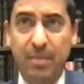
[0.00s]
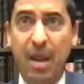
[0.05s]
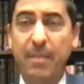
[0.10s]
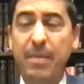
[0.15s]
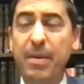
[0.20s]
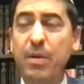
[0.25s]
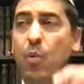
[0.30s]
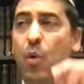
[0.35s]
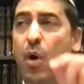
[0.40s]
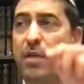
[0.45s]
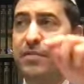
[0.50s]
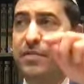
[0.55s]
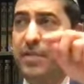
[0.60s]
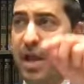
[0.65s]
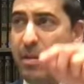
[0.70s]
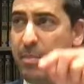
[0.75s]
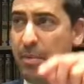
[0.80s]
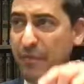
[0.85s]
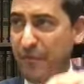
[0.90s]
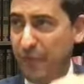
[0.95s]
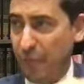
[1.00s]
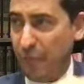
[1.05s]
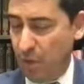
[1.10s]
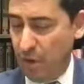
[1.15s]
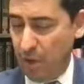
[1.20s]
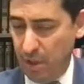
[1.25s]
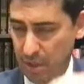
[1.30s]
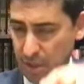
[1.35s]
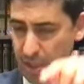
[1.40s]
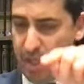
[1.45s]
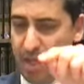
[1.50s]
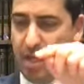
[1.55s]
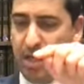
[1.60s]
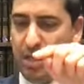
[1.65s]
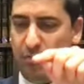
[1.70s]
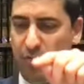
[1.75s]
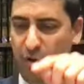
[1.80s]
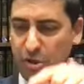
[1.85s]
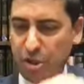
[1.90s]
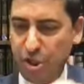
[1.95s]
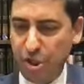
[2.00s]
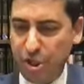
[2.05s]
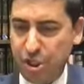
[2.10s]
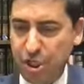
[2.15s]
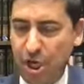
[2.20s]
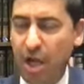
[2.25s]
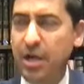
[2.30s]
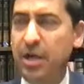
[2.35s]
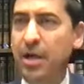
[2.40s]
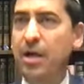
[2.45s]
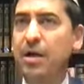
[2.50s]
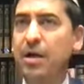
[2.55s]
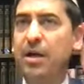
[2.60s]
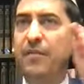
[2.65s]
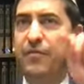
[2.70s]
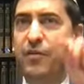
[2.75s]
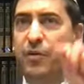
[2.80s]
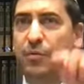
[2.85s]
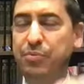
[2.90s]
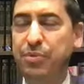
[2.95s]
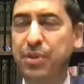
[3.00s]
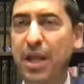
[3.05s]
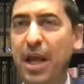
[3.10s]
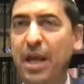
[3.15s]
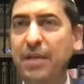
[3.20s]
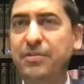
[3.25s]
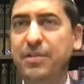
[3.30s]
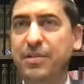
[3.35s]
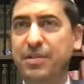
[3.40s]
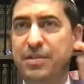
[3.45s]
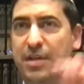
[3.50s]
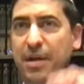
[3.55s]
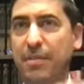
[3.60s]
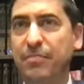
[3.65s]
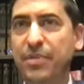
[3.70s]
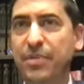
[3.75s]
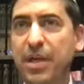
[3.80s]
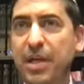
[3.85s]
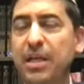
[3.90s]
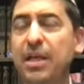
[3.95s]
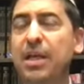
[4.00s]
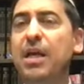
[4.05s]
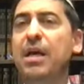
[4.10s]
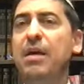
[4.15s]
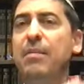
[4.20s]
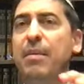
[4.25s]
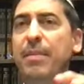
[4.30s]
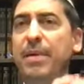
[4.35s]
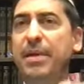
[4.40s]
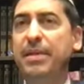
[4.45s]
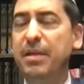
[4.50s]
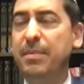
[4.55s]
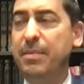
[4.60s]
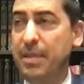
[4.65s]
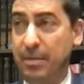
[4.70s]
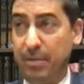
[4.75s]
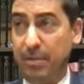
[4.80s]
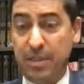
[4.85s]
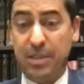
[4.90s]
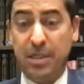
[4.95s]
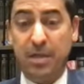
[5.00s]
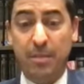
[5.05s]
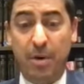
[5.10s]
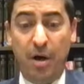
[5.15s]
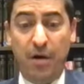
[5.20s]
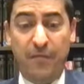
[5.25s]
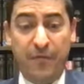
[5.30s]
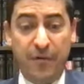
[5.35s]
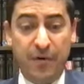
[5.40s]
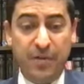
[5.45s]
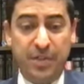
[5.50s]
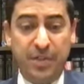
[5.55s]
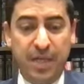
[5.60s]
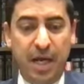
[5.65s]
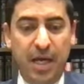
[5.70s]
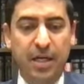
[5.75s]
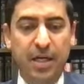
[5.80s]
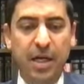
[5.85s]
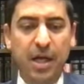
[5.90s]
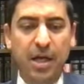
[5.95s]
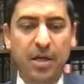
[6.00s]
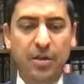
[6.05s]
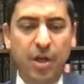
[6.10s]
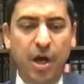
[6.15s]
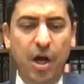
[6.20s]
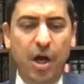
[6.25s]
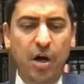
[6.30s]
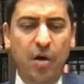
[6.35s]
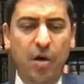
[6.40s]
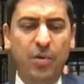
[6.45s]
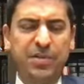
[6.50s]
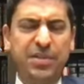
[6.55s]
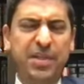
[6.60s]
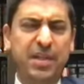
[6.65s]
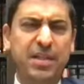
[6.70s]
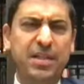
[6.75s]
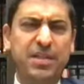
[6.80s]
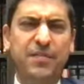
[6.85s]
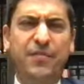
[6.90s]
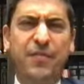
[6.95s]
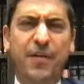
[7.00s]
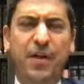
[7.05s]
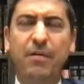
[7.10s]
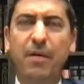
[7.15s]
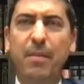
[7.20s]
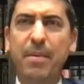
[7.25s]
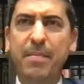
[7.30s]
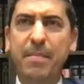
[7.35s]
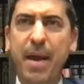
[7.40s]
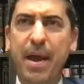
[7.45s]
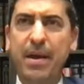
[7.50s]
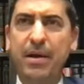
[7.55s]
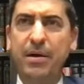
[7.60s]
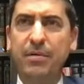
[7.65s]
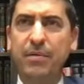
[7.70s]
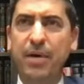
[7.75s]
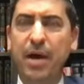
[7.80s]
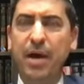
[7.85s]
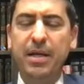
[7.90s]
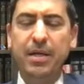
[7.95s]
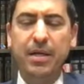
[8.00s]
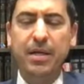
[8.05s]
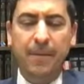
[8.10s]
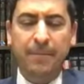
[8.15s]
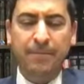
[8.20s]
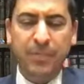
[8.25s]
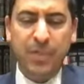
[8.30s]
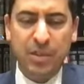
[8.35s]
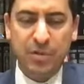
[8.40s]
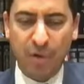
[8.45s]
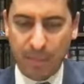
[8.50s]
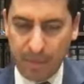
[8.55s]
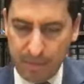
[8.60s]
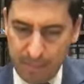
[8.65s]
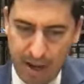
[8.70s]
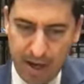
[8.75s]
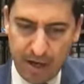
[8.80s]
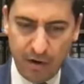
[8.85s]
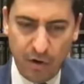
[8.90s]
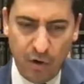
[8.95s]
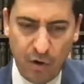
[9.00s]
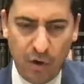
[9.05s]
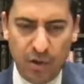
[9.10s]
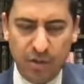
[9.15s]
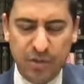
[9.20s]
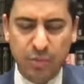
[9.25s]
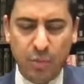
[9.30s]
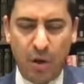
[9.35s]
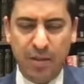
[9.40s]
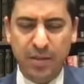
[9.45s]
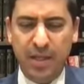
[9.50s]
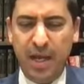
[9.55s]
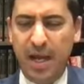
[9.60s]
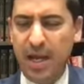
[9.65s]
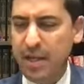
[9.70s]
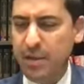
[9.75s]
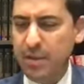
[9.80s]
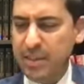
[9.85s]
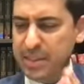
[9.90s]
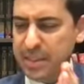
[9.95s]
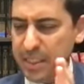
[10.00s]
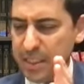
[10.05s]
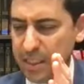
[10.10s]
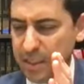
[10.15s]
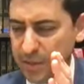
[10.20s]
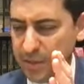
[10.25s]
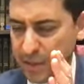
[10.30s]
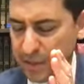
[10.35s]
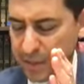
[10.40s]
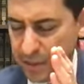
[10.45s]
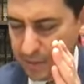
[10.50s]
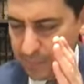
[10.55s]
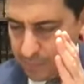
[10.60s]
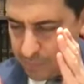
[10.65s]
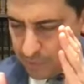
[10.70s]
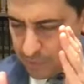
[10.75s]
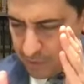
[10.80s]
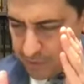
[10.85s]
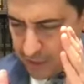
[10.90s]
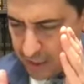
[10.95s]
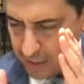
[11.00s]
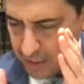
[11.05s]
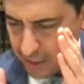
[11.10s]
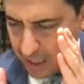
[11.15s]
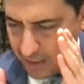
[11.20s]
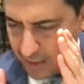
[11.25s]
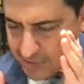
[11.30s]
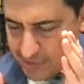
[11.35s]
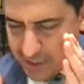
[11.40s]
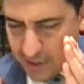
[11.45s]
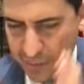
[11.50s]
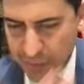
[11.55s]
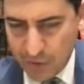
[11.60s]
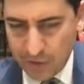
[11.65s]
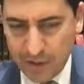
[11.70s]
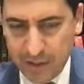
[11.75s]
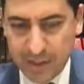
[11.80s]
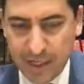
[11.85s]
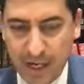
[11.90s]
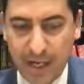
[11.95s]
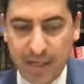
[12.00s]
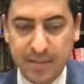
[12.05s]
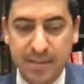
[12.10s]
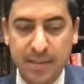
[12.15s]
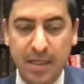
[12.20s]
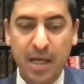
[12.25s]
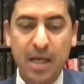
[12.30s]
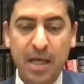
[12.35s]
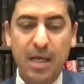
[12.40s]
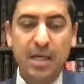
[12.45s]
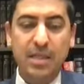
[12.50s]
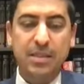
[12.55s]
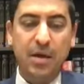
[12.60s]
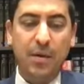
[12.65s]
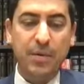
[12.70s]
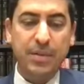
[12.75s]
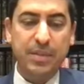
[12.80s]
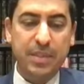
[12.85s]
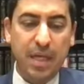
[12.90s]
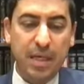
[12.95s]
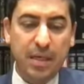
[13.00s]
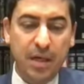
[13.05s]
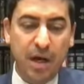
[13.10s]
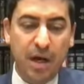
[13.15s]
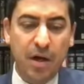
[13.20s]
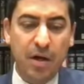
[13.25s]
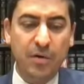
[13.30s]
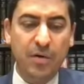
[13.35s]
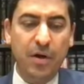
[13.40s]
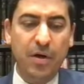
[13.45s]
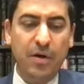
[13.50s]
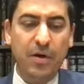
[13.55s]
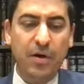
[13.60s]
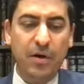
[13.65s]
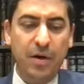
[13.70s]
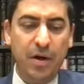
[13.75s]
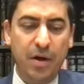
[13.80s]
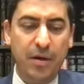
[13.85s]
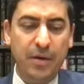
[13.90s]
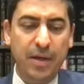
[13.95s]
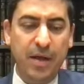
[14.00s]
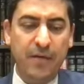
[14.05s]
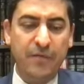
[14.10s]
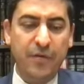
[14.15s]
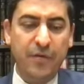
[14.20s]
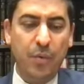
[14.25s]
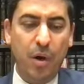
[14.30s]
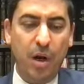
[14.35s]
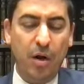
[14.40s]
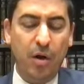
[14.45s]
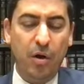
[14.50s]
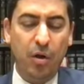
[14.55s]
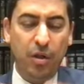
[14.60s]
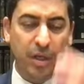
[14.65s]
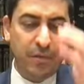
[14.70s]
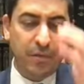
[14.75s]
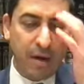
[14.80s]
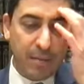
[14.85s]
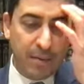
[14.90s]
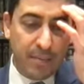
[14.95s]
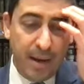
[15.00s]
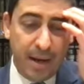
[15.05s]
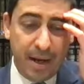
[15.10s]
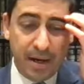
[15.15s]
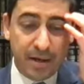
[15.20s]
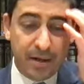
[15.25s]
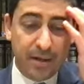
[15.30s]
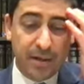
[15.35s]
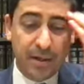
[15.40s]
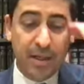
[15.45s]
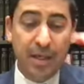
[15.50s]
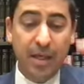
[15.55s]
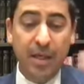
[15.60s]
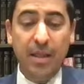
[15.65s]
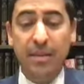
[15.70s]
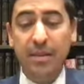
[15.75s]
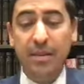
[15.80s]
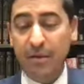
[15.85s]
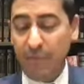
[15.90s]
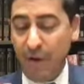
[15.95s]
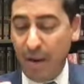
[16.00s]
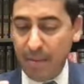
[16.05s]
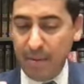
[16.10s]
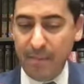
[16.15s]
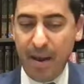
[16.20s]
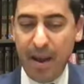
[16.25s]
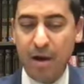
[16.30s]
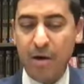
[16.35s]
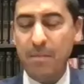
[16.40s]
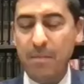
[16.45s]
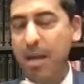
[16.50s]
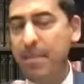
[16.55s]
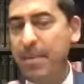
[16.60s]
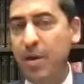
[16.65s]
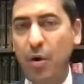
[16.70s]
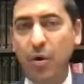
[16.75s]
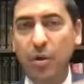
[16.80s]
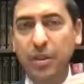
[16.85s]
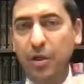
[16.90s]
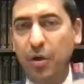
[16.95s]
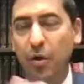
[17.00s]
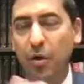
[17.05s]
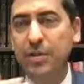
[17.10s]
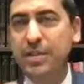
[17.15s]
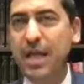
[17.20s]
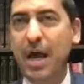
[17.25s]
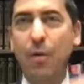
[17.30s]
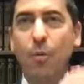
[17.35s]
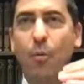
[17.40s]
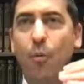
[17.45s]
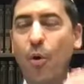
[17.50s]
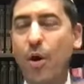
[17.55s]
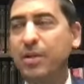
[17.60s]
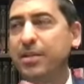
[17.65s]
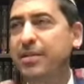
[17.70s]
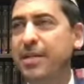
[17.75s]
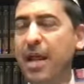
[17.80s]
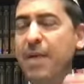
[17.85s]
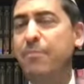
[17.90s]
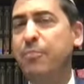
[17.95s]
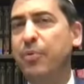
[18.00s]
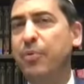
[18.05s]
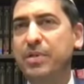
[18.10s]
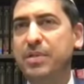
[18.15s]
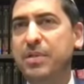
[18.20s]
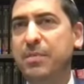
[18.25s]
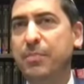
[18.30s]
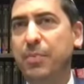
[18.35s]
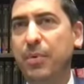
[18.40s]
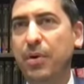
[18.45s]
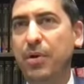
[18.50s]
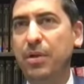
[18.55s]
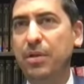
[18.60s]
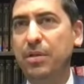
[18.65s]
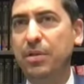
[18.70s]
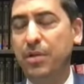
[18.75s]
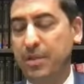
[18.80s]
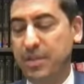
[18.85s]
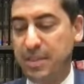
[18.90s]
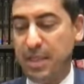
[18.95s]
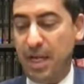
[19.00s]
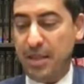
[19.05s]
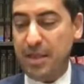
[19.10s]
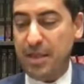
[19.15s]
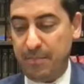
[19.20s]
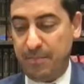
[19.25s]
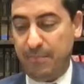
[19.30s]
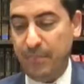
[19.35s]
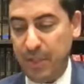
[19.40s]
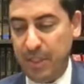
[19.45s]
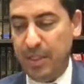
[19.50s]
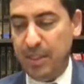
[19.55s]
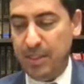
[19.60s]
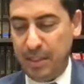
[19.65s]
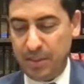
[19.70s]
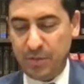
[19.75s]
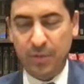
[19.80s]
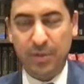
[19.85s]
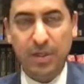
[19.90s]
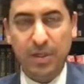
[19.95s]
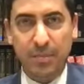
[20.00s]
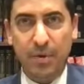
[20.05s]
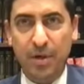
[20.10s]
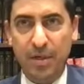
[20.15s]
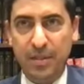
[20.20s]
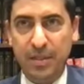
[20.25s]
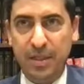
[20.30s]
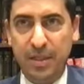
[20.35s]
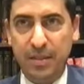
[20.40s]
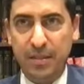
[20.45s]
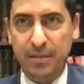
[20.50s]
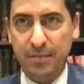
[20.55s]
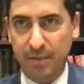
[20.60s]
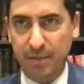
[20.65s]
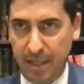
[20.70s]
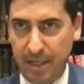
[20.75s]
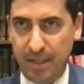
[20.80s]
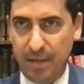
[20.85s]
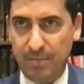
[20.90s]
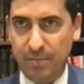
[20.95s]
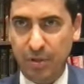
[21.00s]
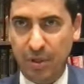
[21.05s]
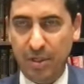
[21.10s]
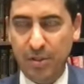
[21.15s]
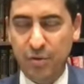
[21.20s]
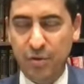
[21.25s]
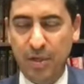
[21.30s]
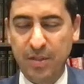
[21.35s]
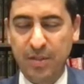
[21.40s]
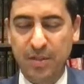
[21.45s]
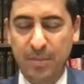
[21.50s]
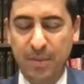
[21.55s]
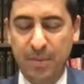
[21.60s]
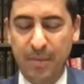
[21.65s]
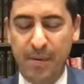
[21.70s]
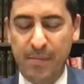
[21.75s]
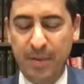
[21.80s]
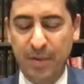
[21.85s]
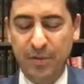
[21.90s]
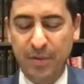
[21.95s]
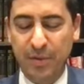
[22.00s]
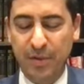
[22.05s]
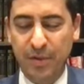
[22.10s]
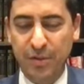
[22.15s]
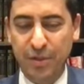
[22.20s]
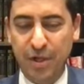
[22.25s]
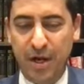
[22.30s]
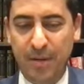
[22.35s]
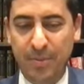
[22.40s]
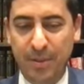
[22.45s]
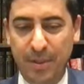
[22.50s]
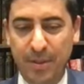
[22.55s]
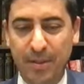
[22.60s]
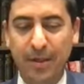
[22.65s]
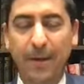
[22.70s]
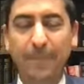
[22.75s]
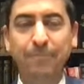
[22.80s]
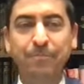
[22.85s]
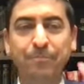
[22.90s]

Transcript: Maybe one day before Rosh Hashanah, if you planted something, maybe he didn't know because the Gemara first said, no, we'll say it doesn't follow Rabbi Meir, right? Because Rabbi Meir holds one day, and you see here that the Tanna Kamma said 30 days. So we say, no, no, no, no. If you want to hold like Rabbi Meir, Rabbi Meir maybe only holds that one day principle. You could say that that's what the Gemara did, right? I'm trying to trace it, but I mean, I'm not doing a good job here.